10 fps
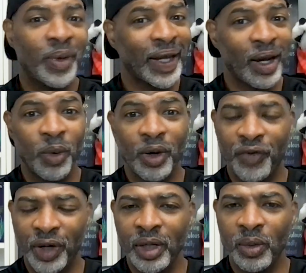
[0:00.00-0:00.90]
like I would
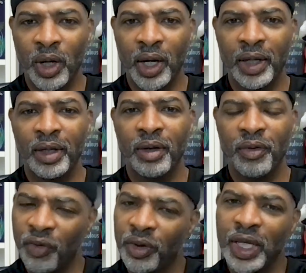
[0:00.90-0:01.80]
for anyone,
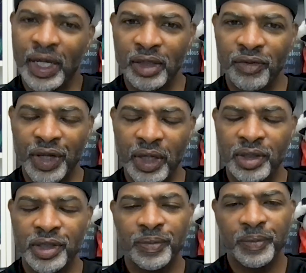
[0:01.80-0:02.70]
for the
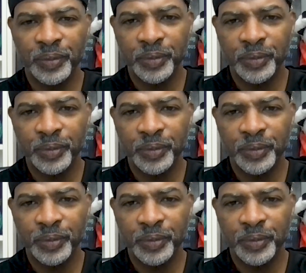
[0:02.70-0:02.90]
inconvenience